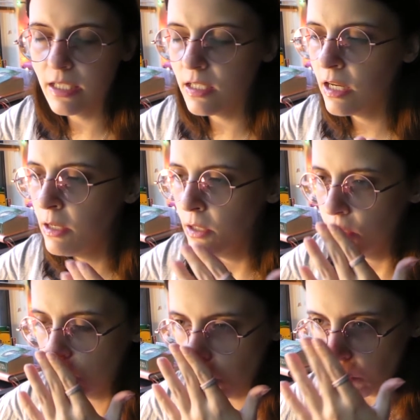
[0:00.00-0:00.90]
it.
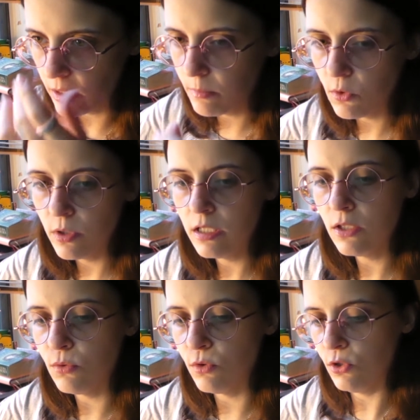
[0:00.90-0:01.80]
So what I'm going
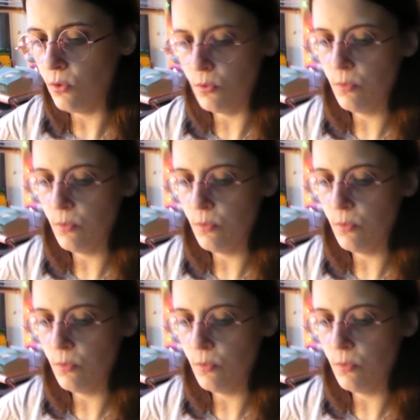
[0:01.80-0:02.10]
to do